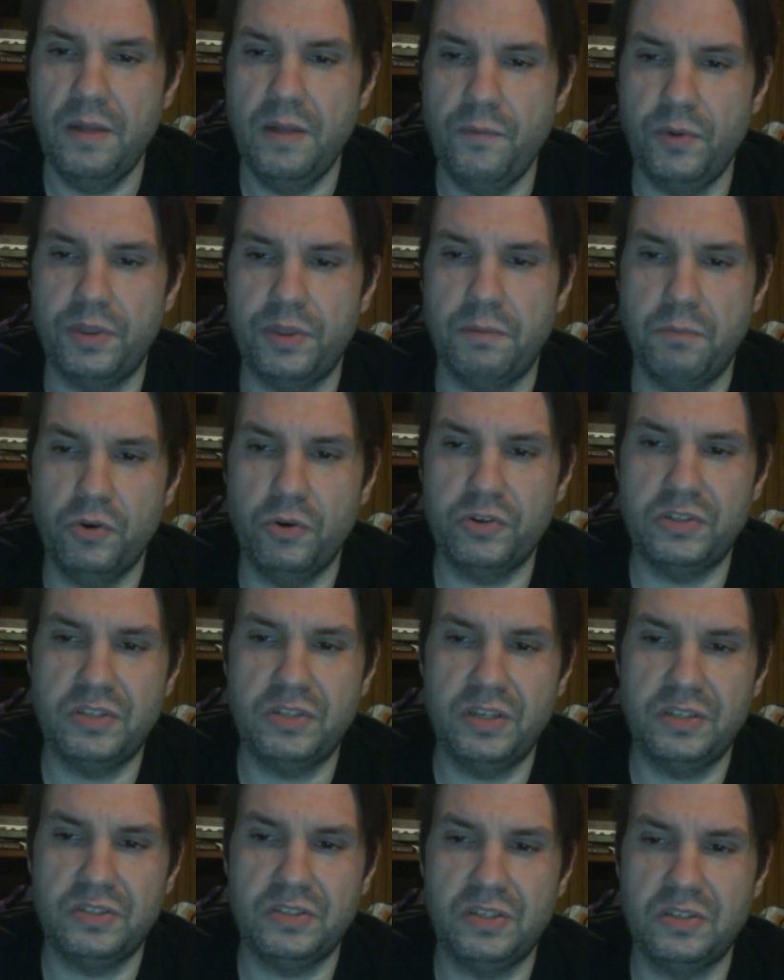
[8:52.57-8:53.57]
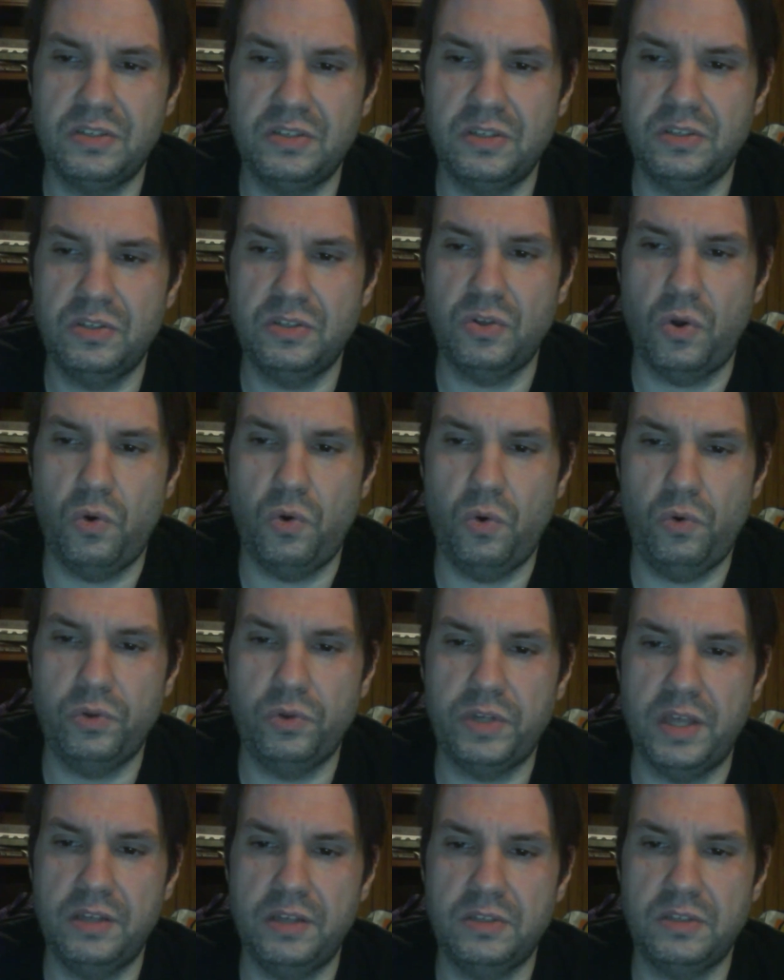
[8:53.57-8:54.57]
with emergency assistance to
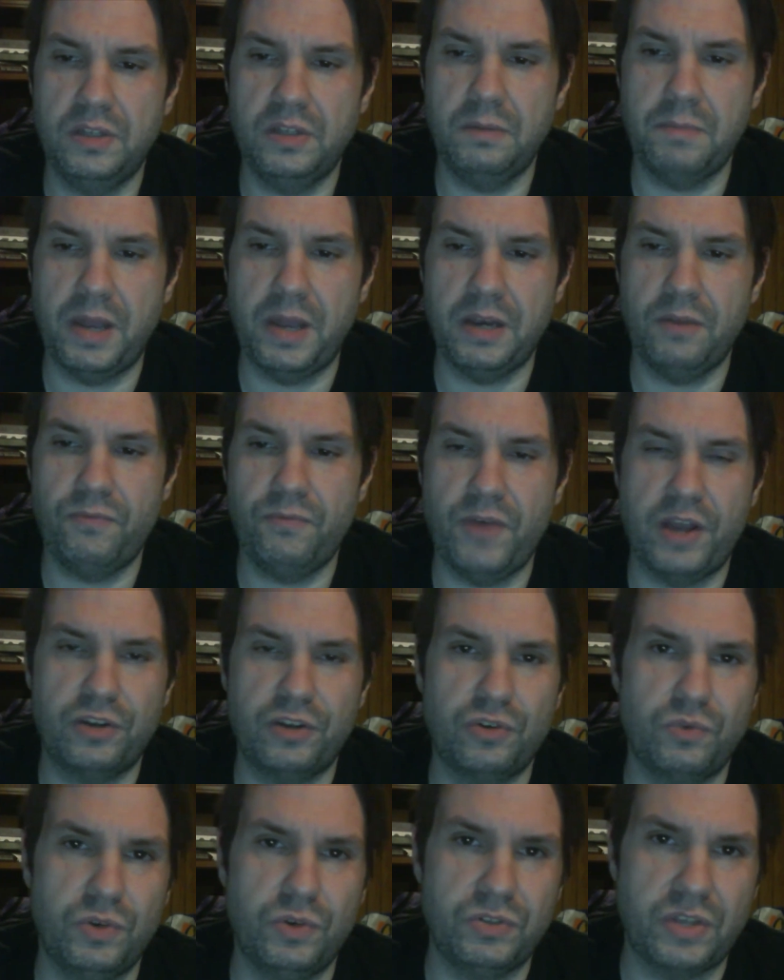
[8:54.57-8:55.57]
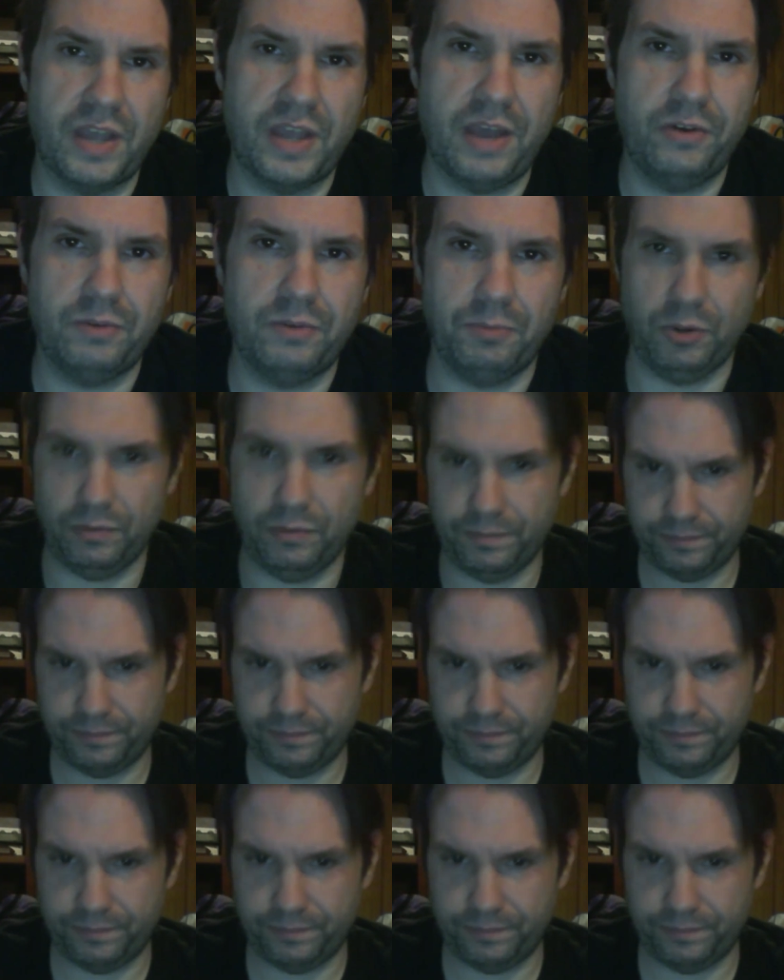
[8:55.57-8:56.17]
hold insulin manufacturers accountable.